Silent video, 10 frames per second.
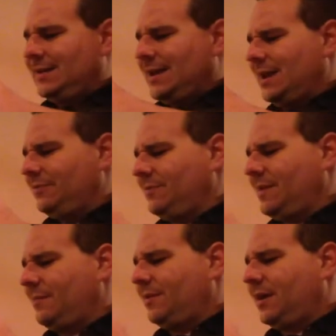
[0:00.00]
I don't
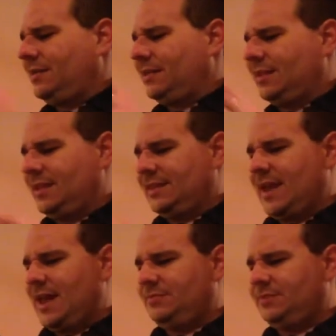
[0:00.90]
remember anything like
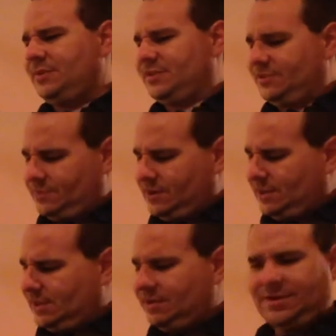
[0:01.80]
that with the
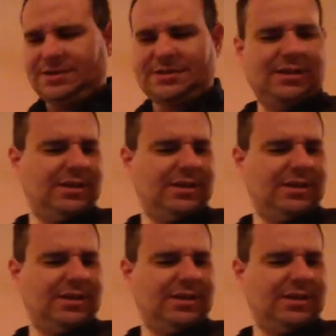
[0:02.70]
sweet lyrics.